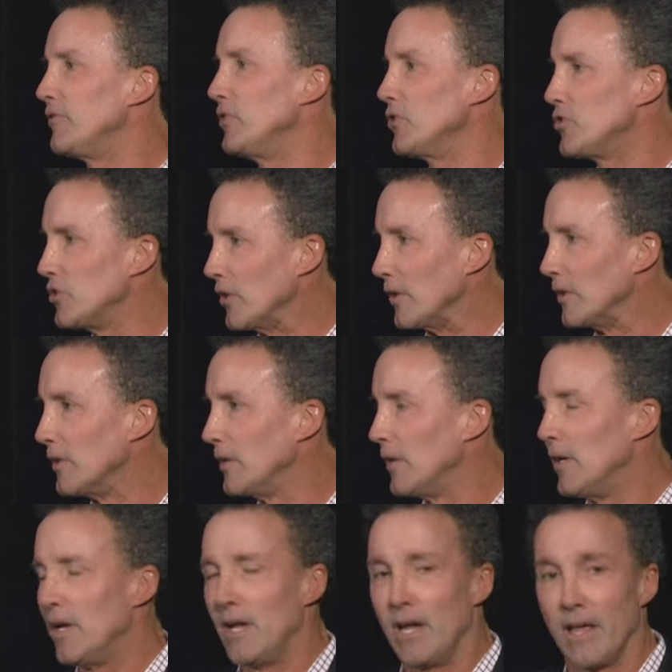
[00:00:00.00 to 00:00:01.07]
future.
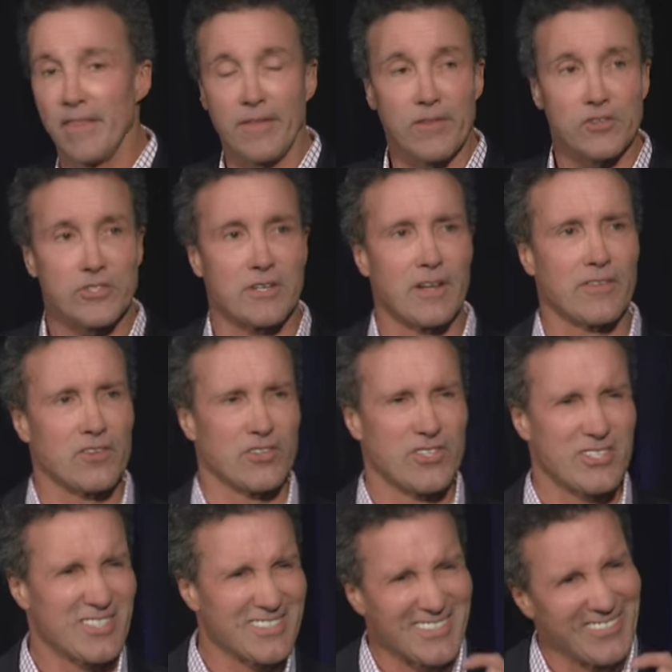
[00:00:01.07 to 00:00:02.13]
And then there's another
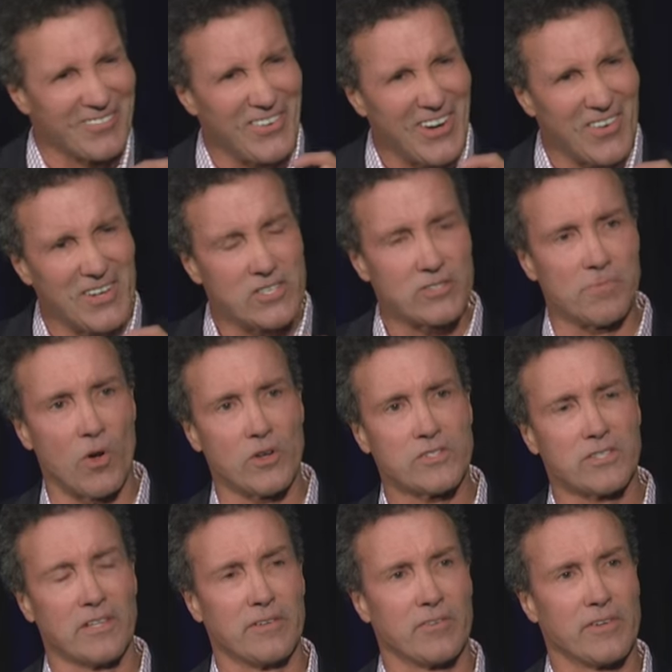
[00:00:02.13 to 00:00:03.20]
very small
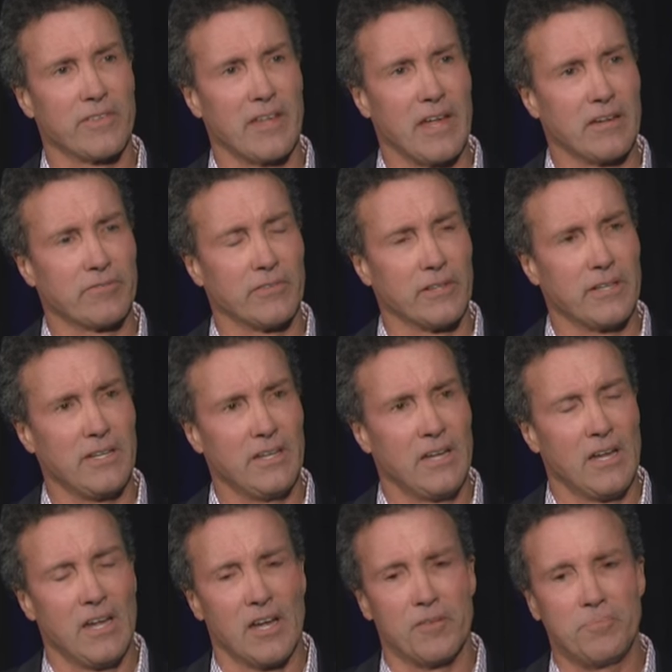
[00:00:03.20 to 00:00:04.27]
sliver, thankfully,
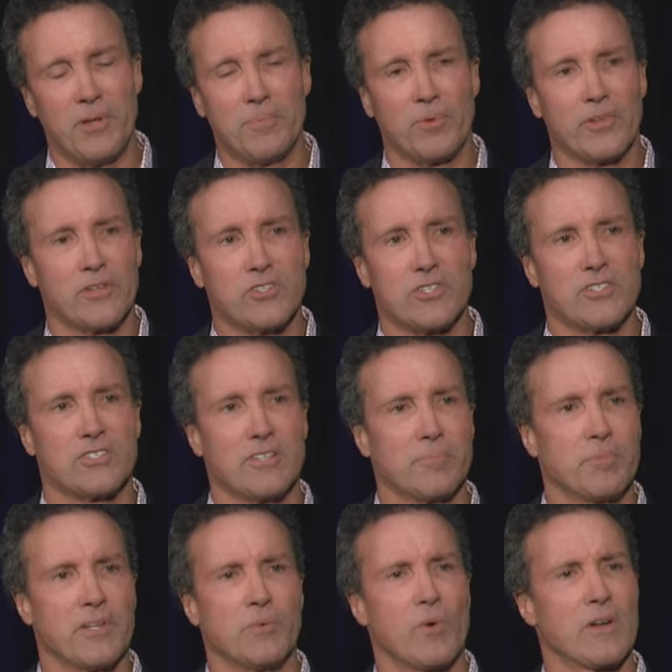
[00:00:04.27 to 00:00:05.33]
of people that just
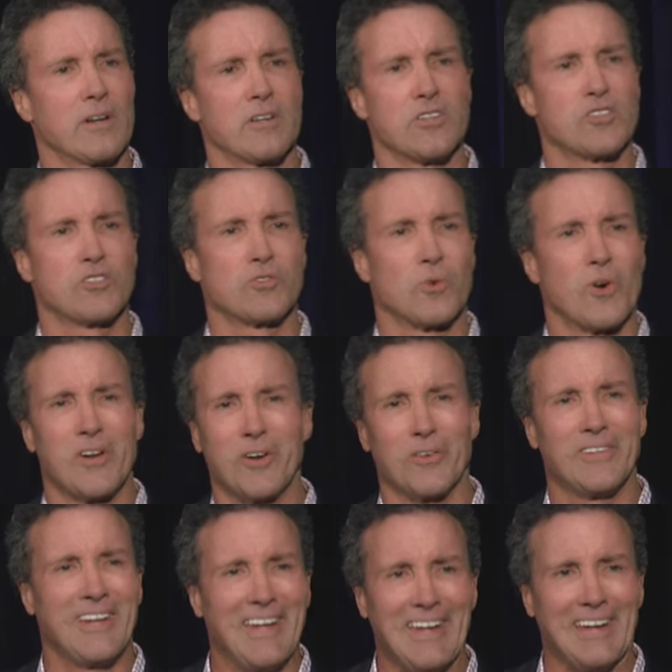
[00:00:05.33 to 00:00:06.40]
simply want to destroy or
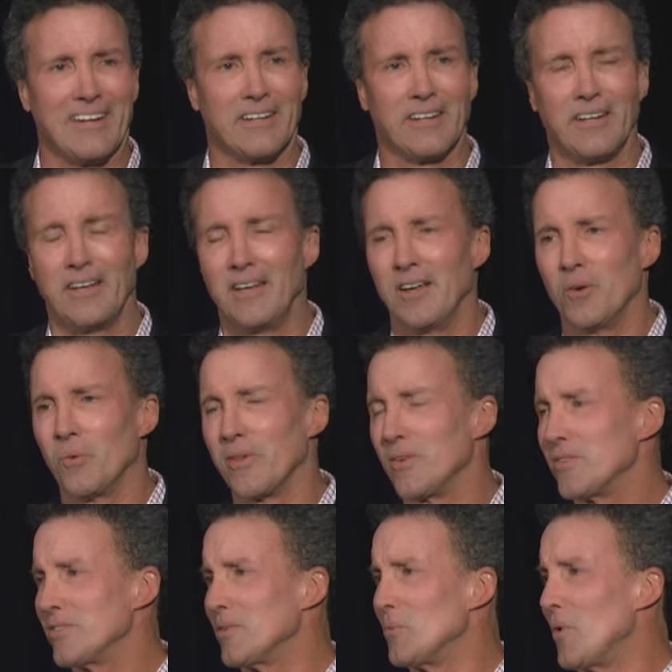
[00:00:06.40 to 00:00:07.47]
take. Whether
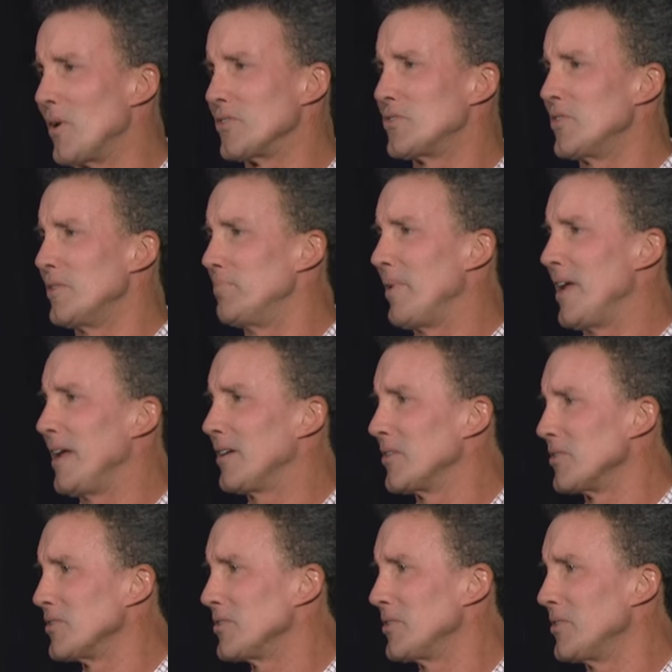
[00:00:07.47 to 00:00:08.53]
it's the Wall Street
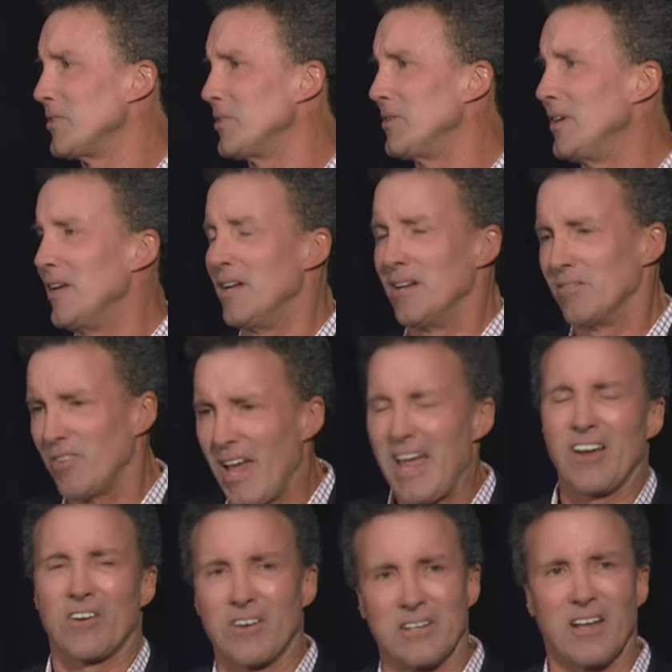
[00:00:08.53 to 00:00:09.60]
bankers who
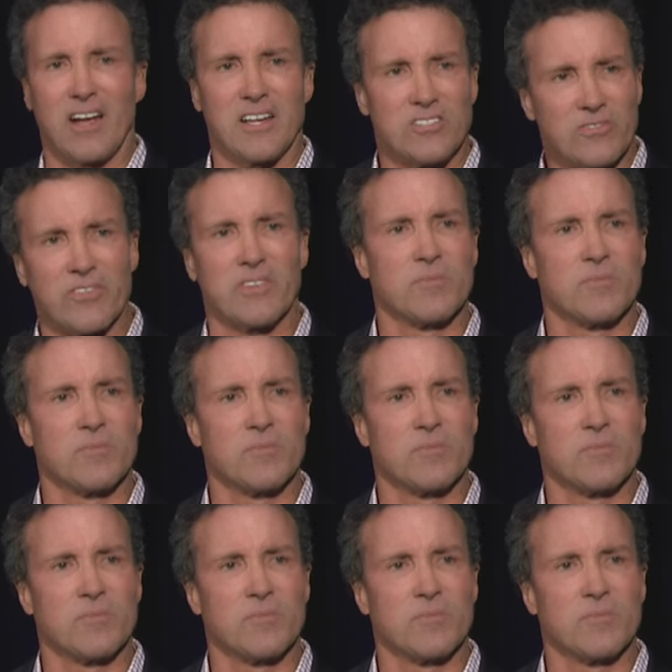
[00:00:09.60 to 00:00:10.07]
aggrandize for